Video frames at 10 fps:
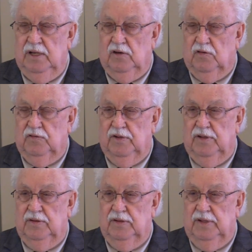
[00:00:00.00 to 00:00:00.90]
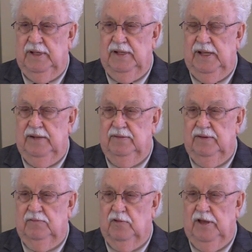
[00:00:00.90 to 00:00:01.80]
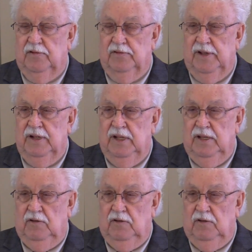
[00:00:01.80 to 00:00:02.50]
Or the, and, and rather, than,